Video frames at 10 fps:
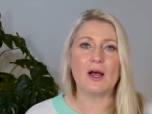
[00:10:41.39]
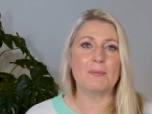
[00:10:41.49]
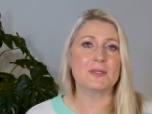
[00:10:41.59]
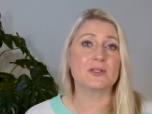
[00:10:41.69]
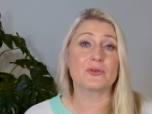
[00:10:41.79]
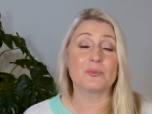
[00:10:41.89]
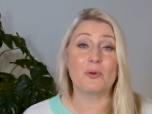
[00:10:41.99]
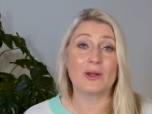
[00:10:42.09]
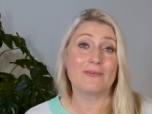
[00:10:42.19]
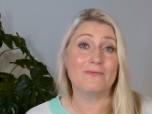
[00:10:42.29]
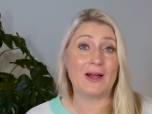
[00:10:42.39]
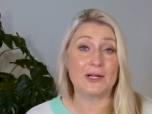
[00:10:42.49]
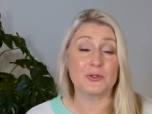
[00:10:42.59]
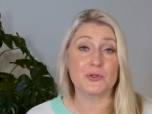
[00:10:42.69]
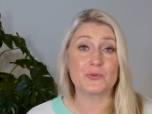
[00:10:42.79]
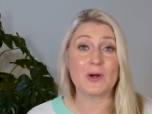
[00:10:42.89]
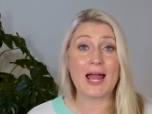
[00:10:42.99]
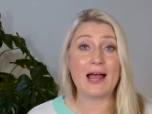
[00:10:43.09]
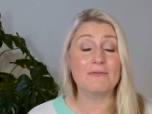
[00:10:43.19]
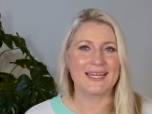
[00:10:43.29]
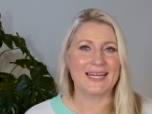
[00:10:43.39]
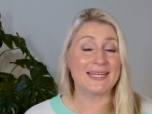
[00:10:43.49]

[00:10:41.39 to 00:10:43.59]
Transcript: up until the point of final draft.